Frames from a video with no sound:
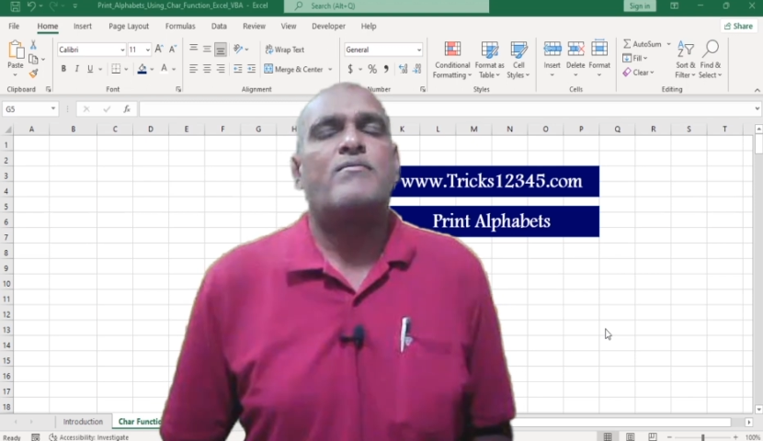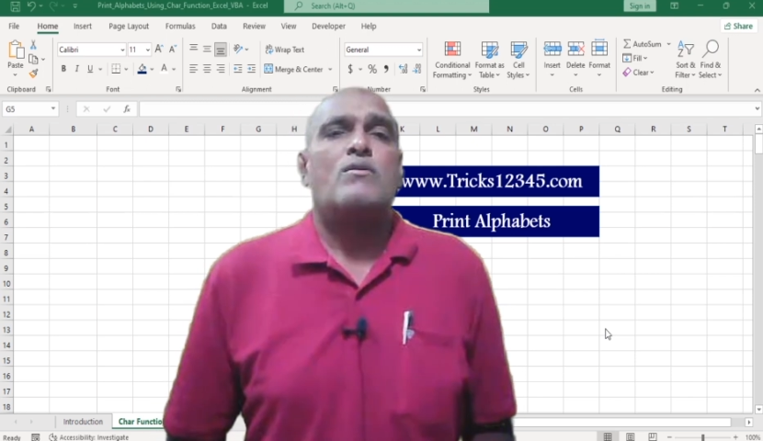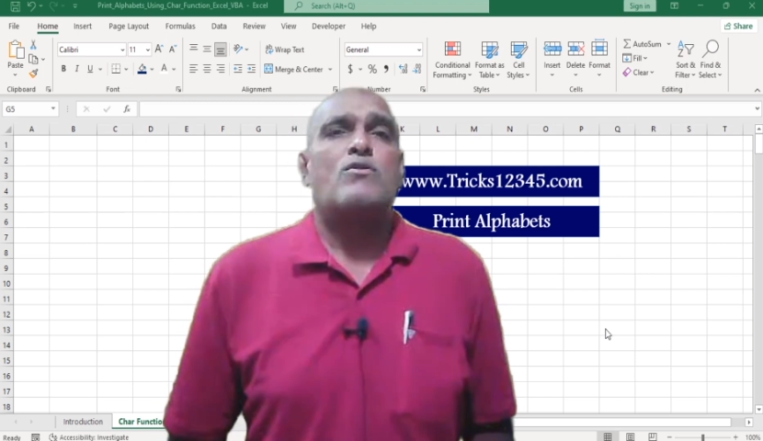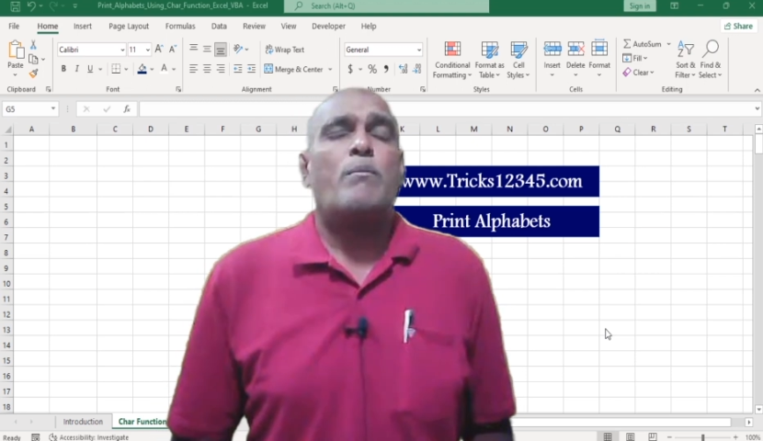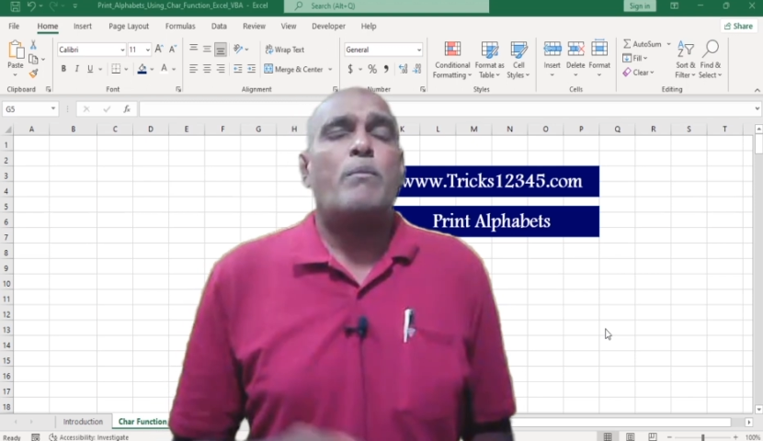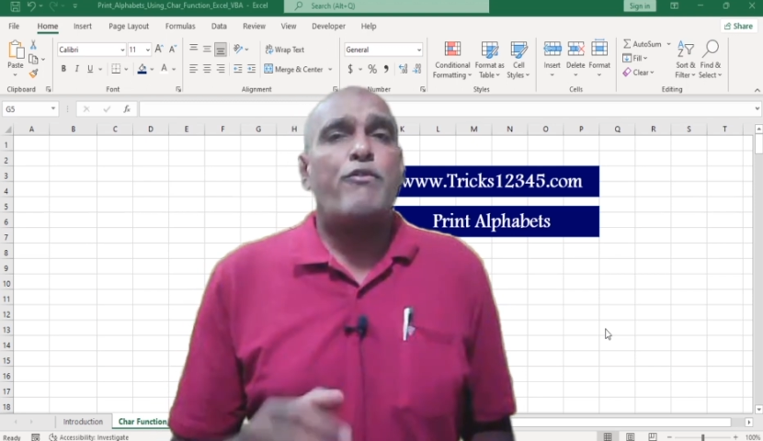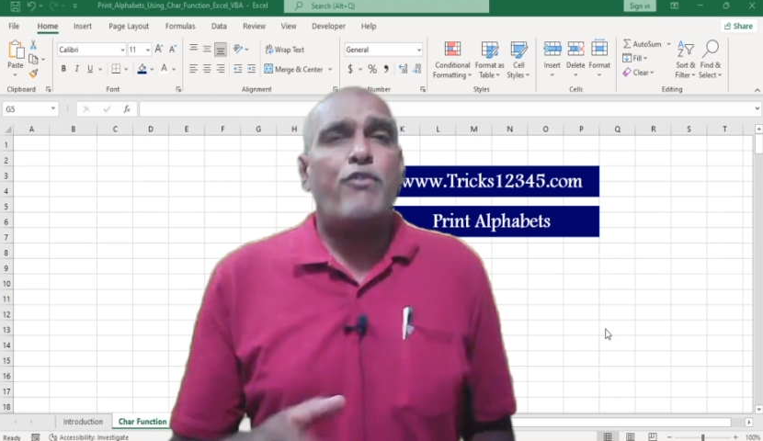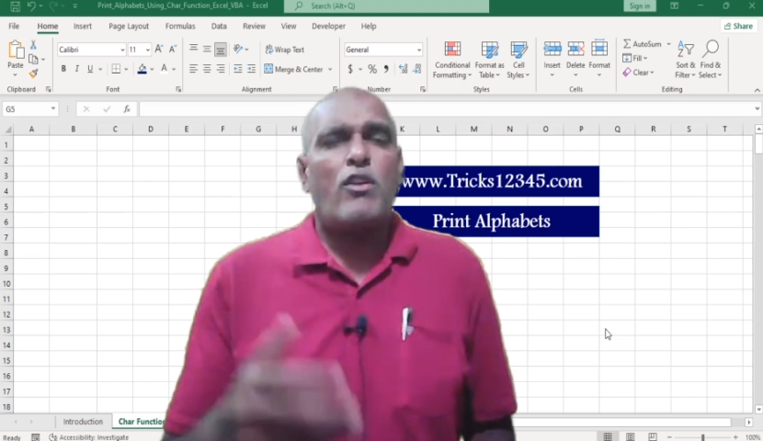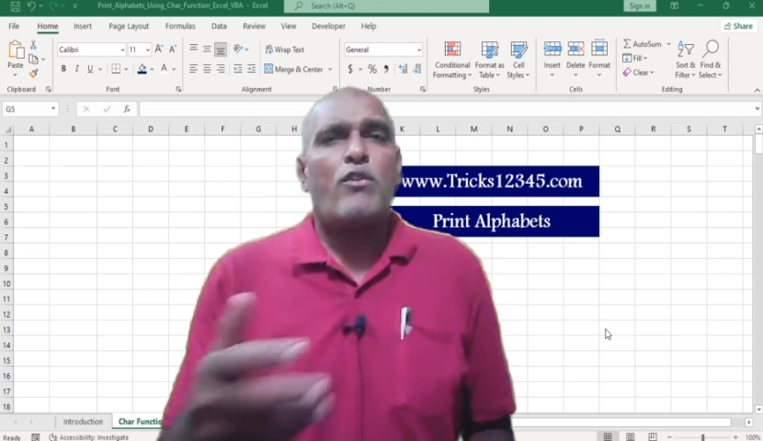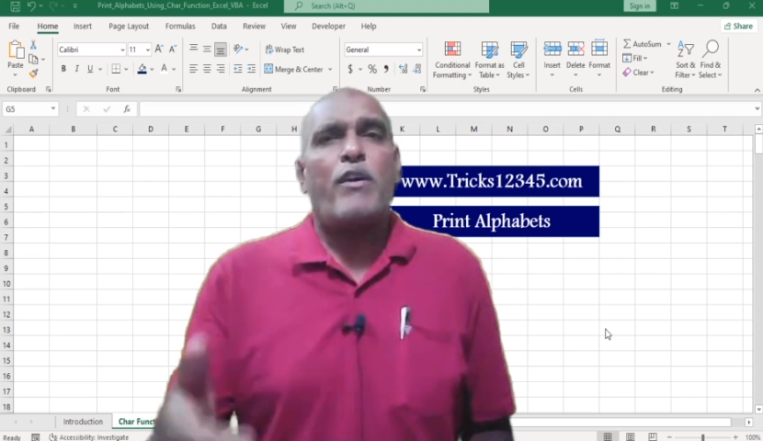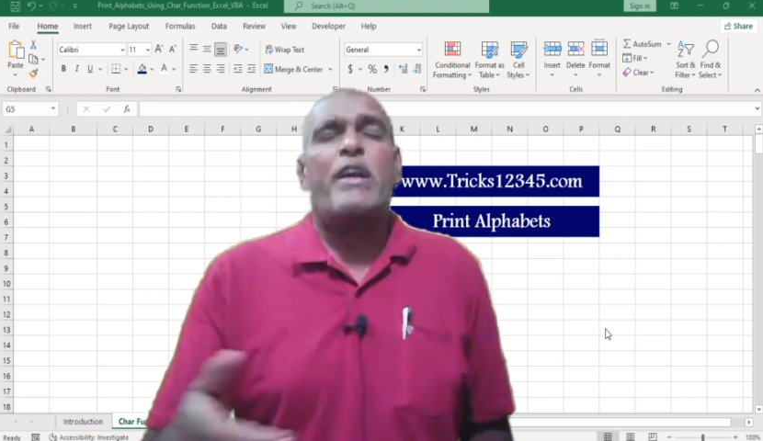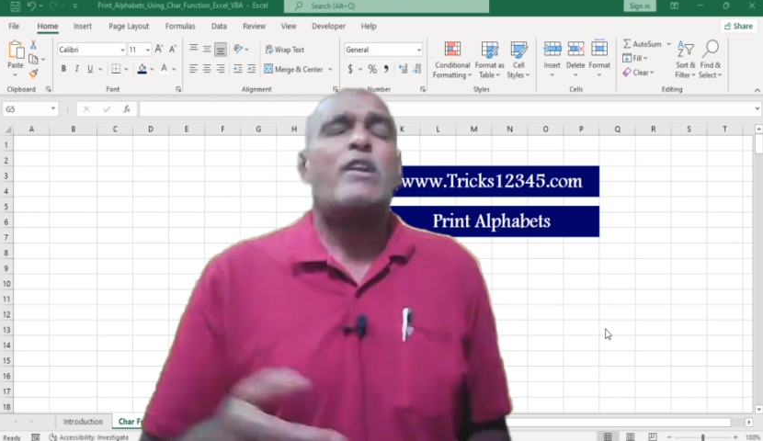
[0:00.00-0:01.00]
So before
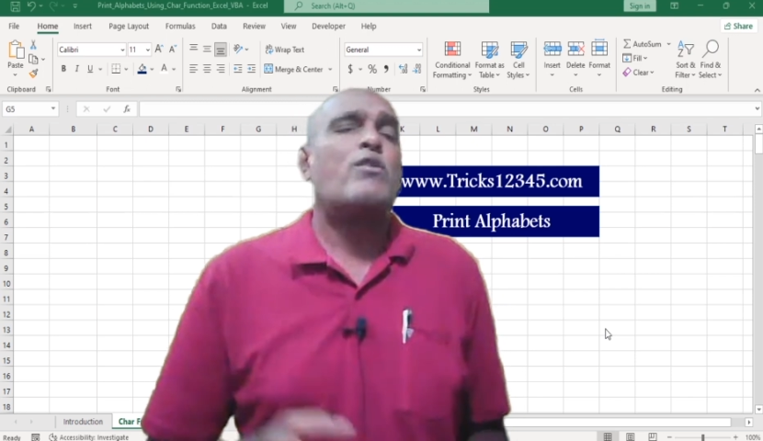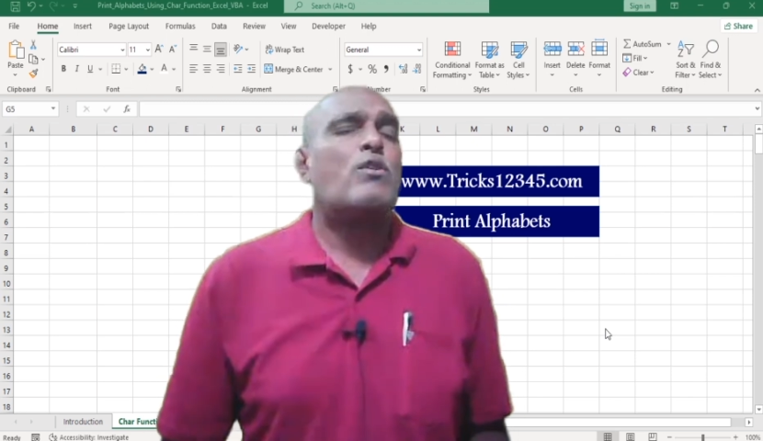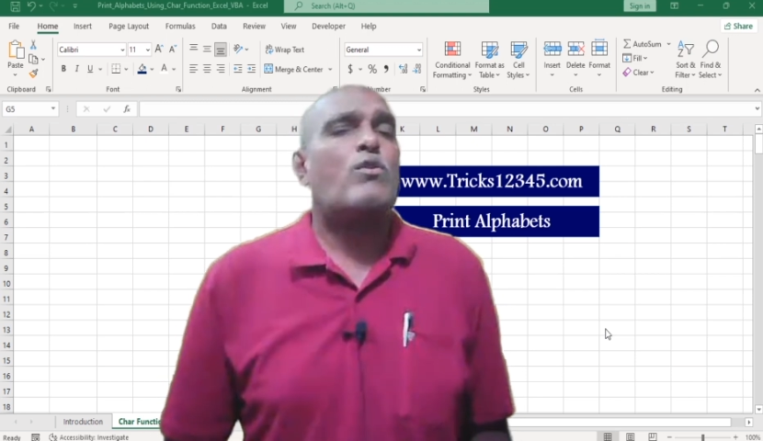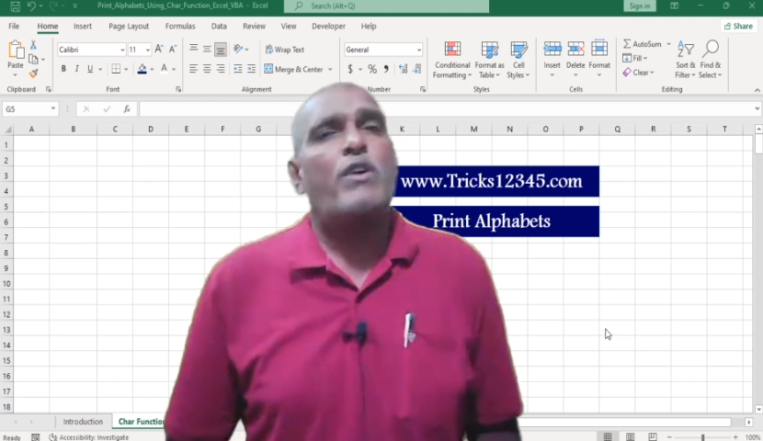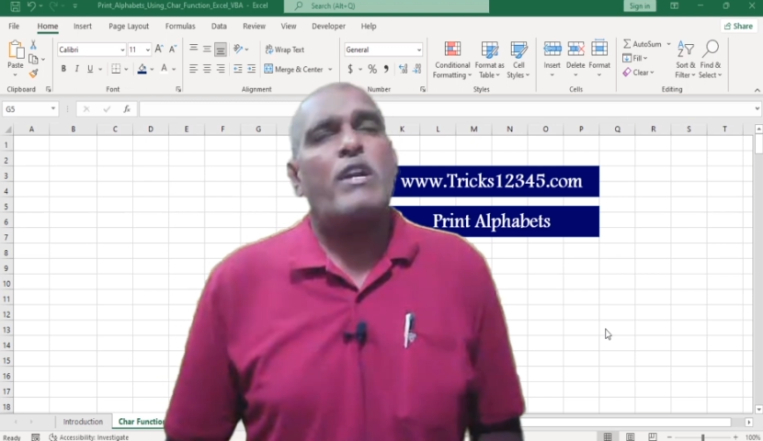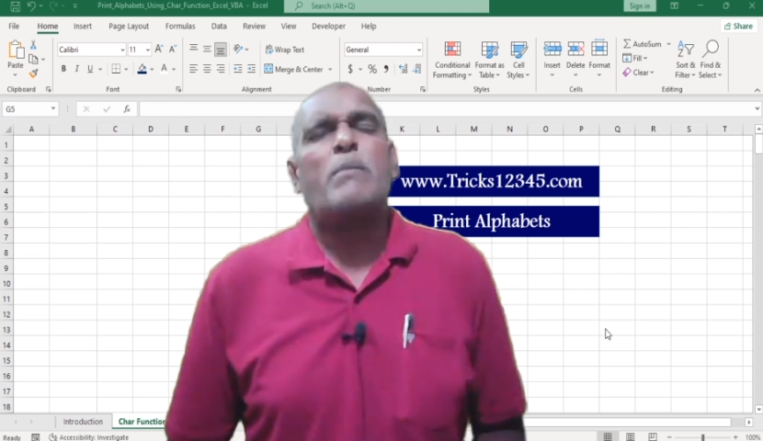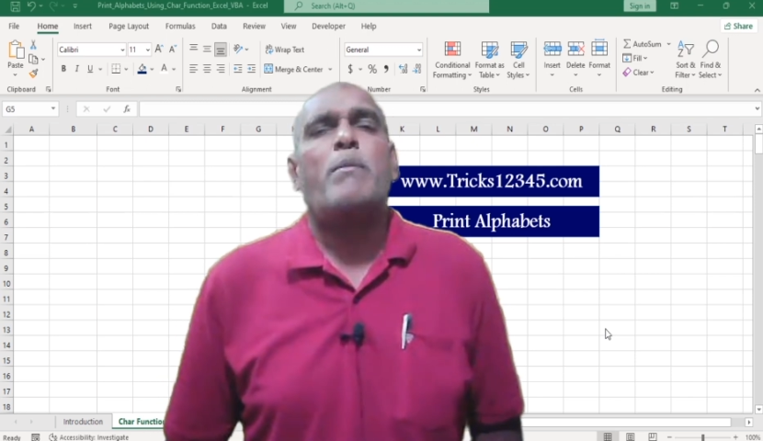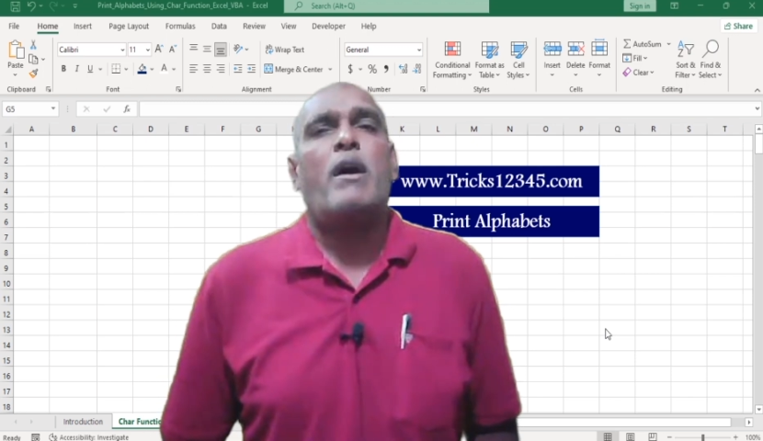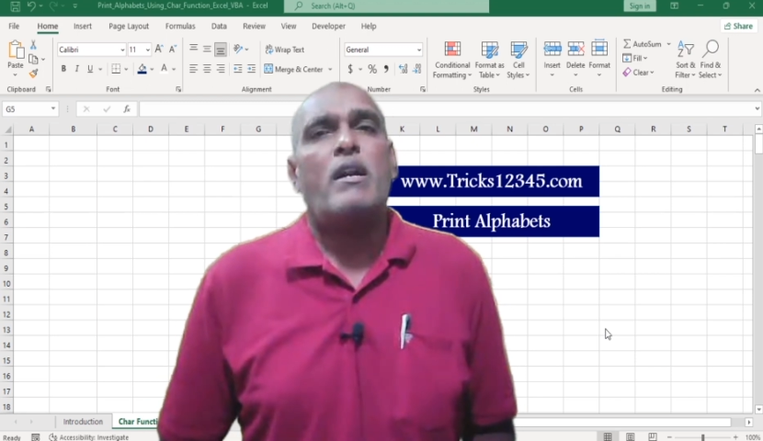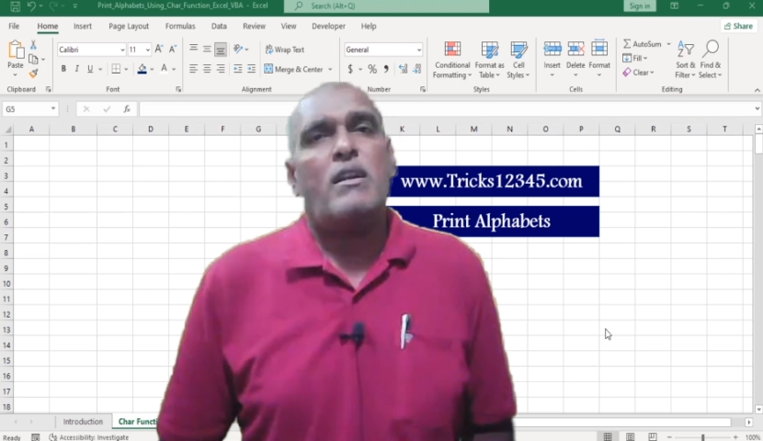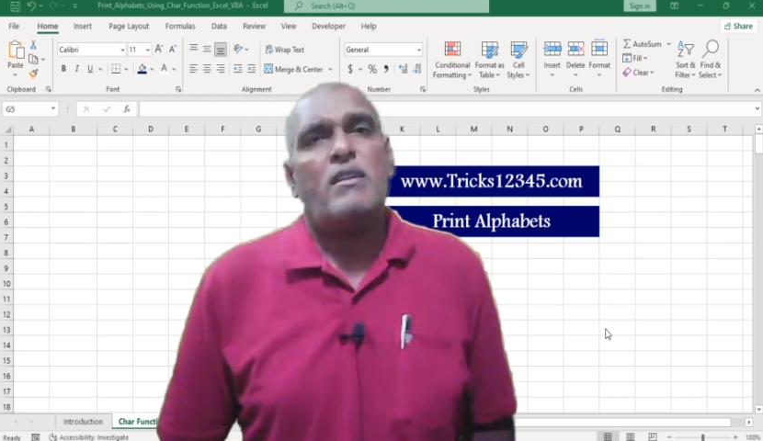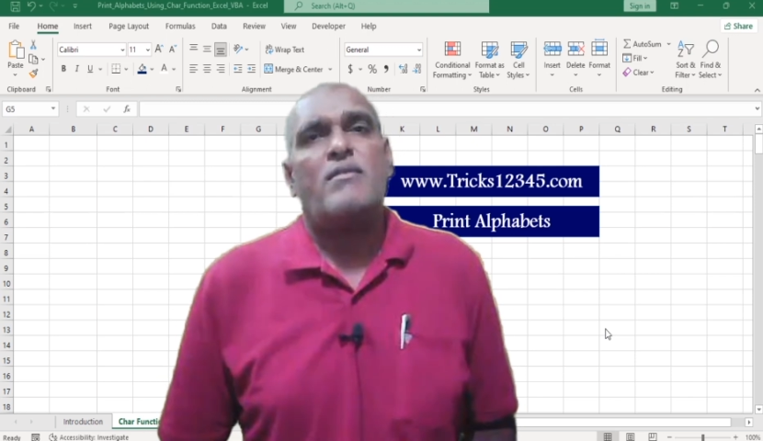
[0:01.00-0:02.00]
going to the coding
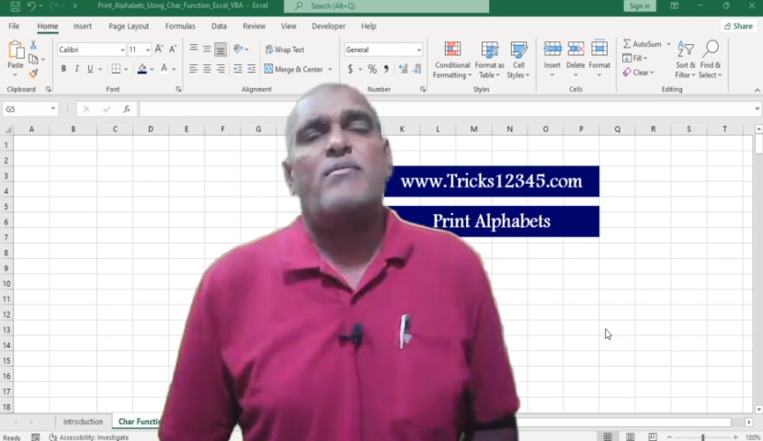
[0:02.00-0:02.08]
part,